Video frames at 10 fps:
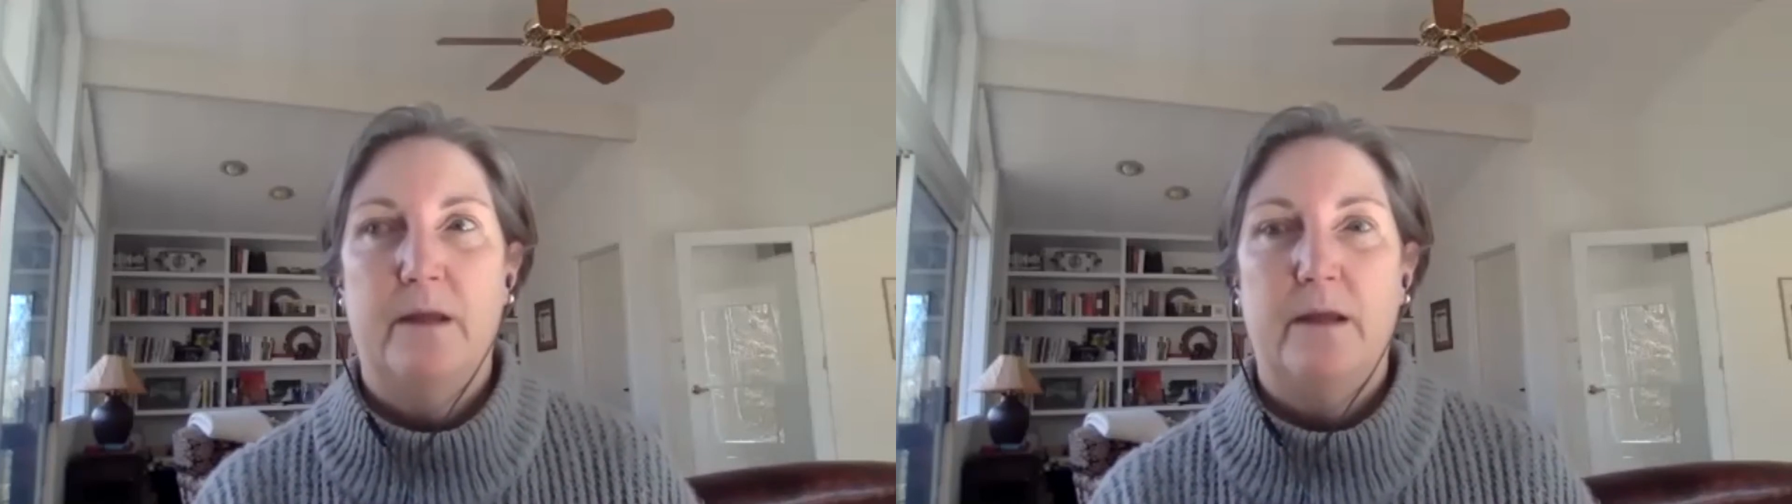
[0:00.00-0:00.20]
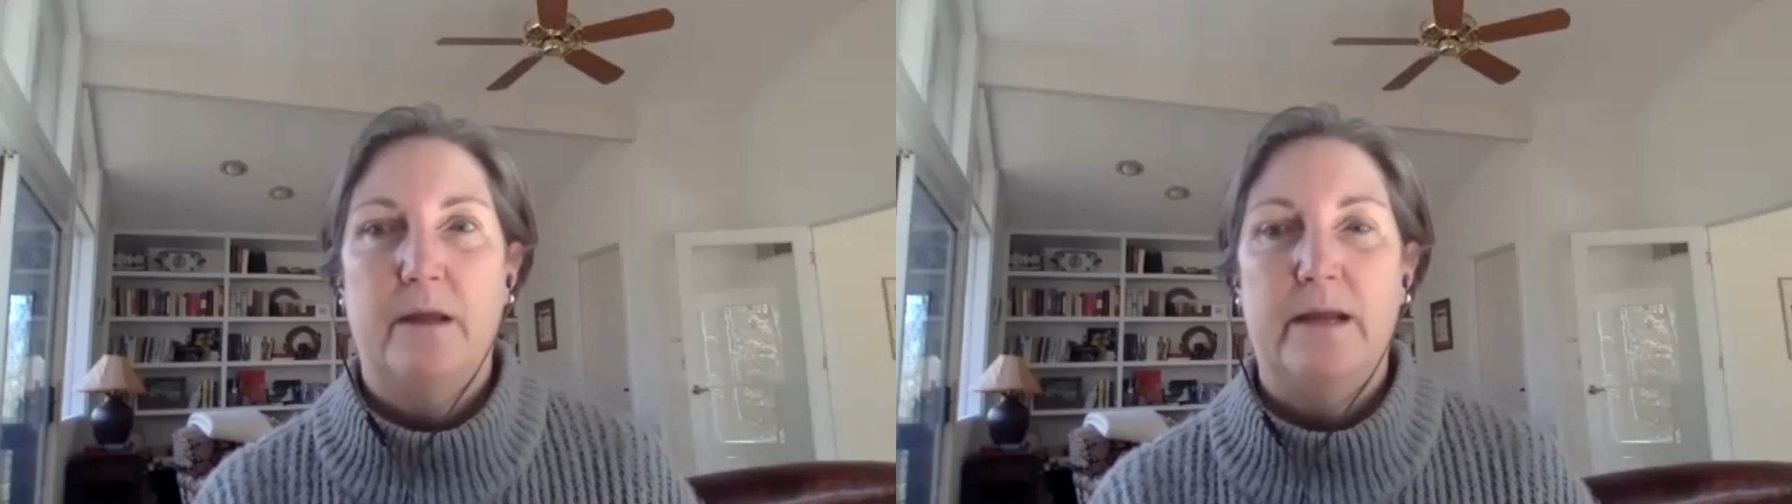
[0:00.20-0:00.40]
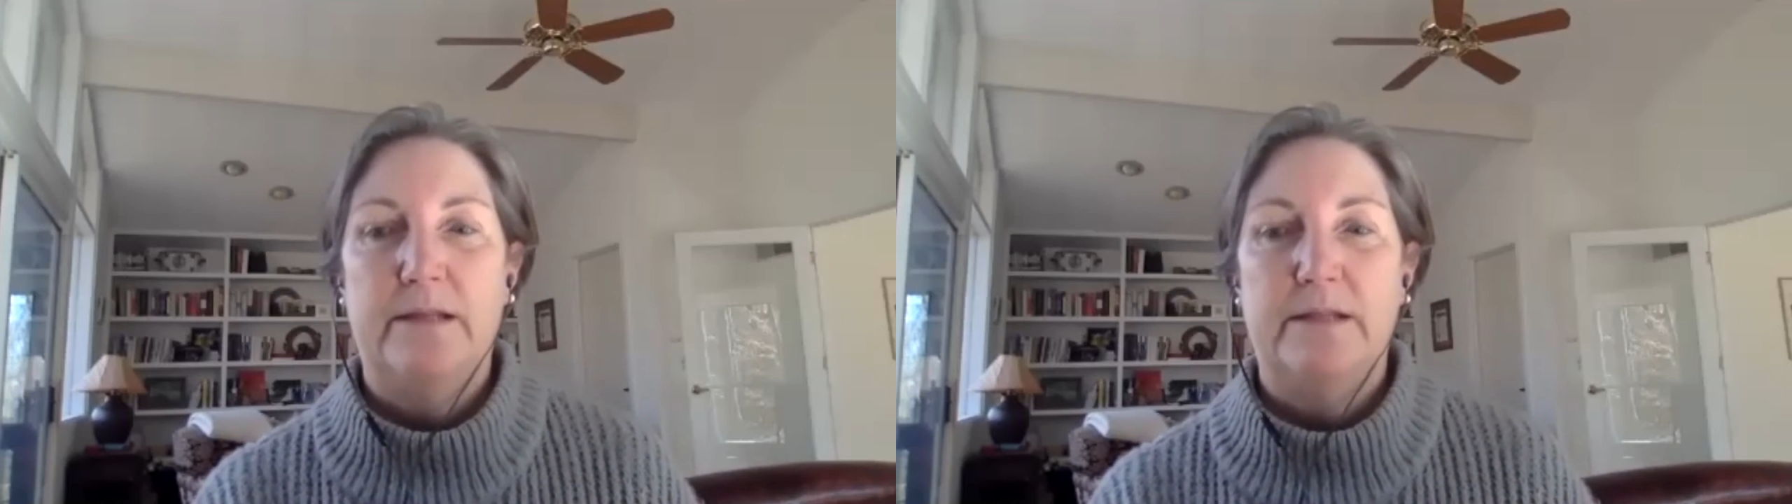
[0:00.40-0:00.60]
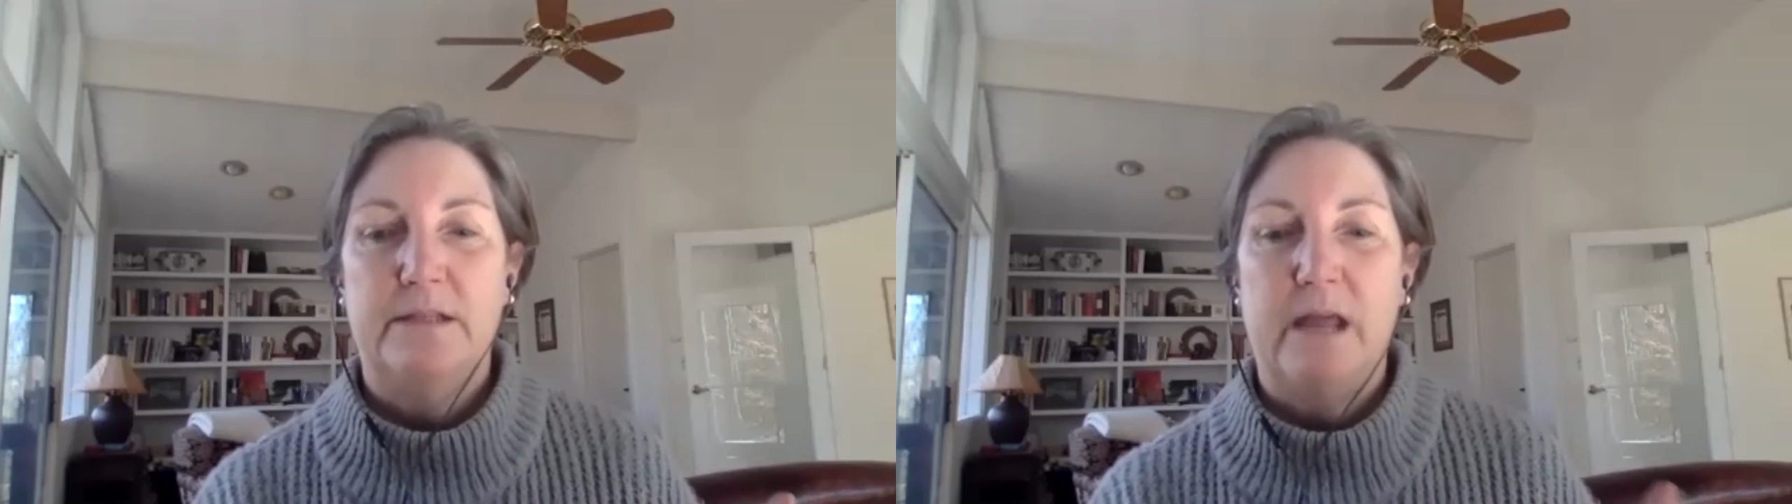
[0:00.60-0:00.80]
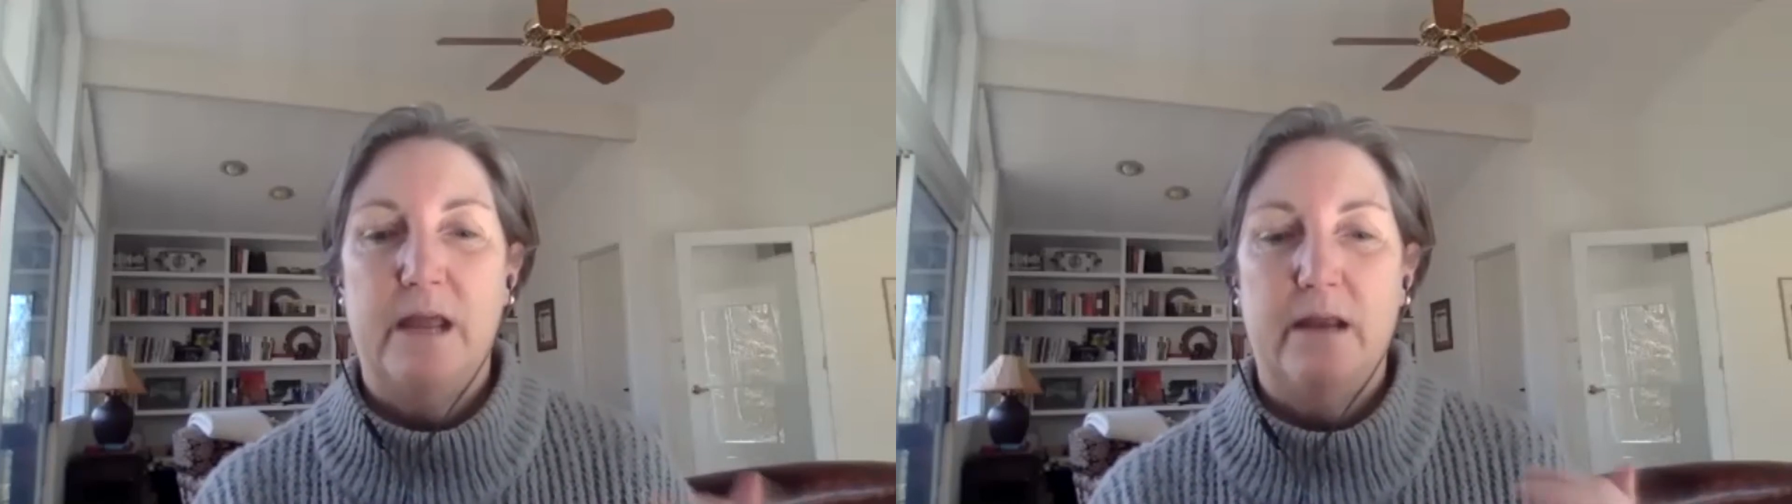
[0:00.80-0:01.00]
it's
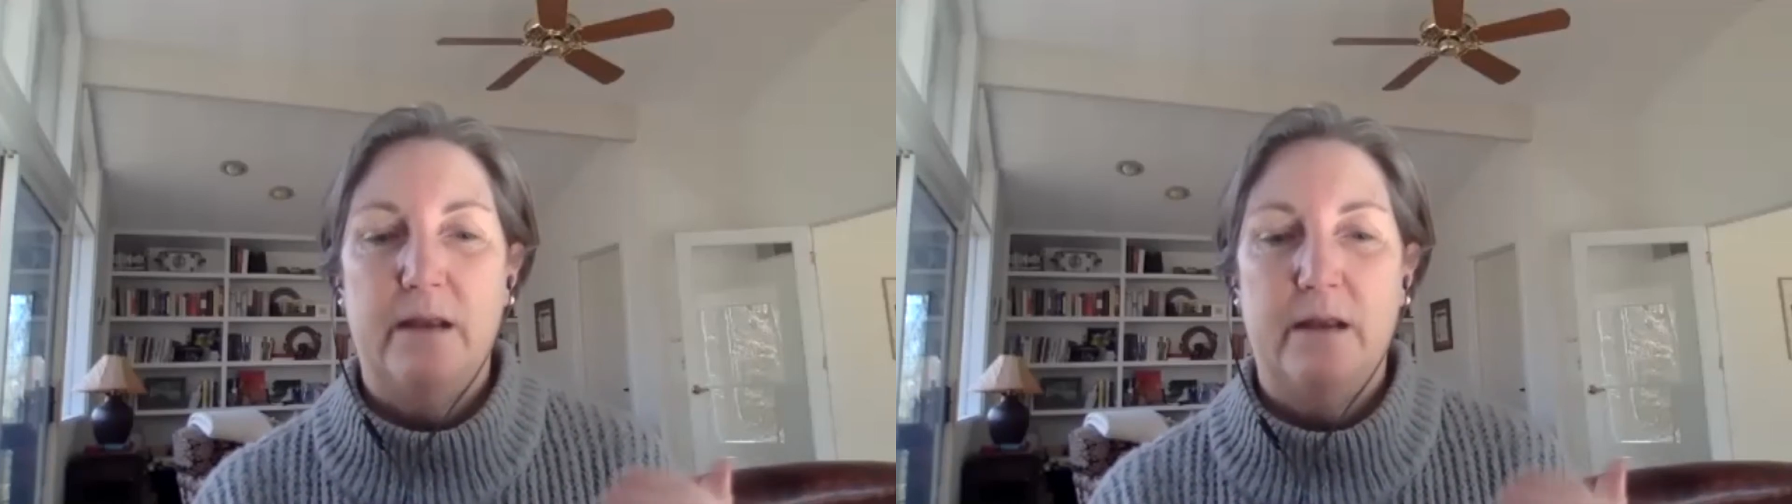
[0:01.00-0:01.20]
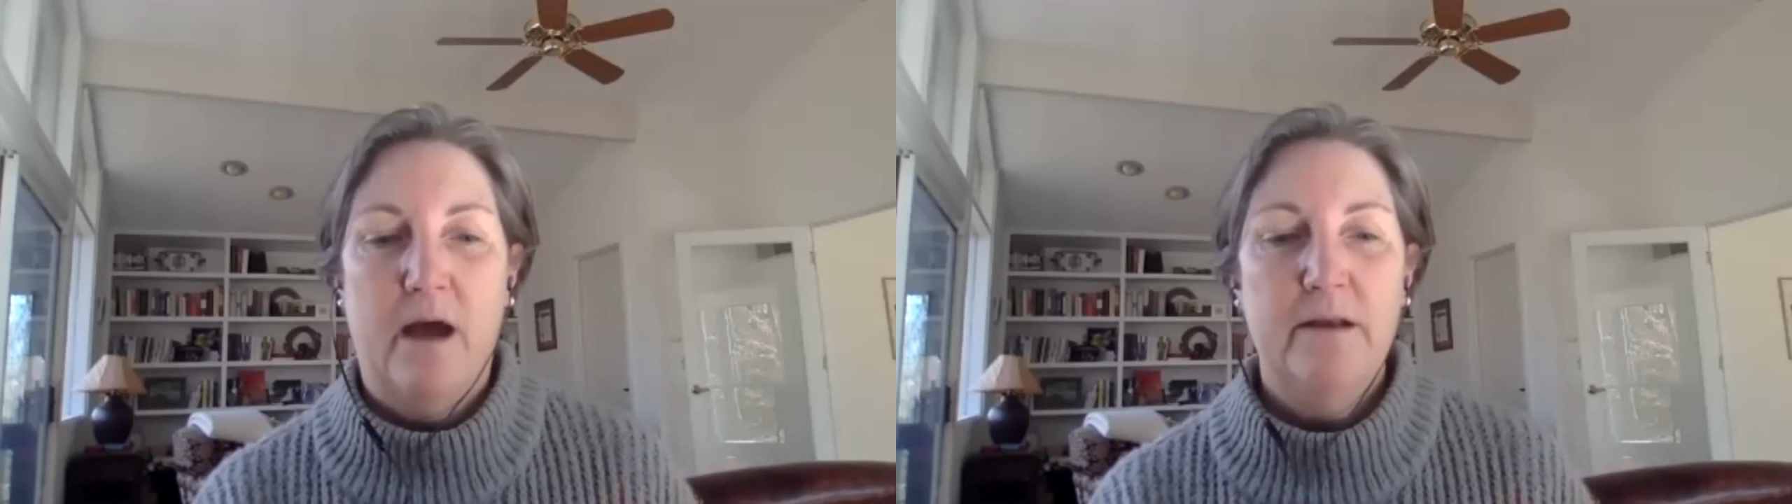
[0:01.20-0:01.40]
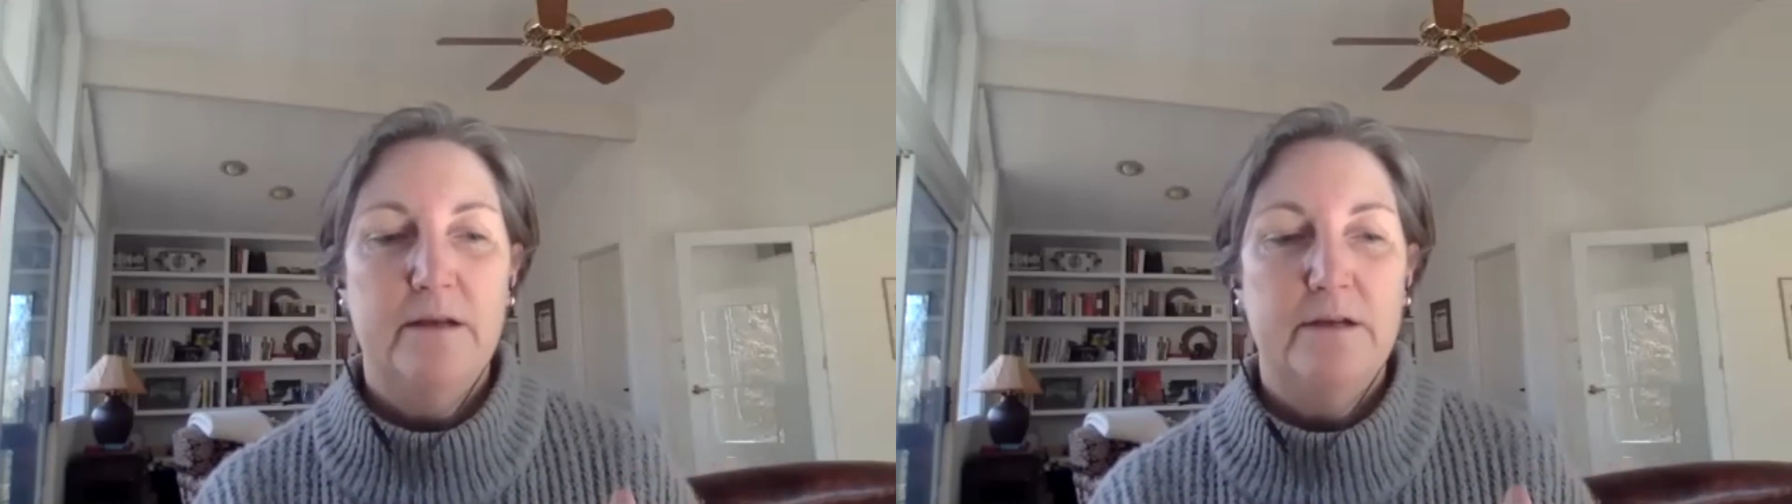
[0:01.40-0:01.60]
not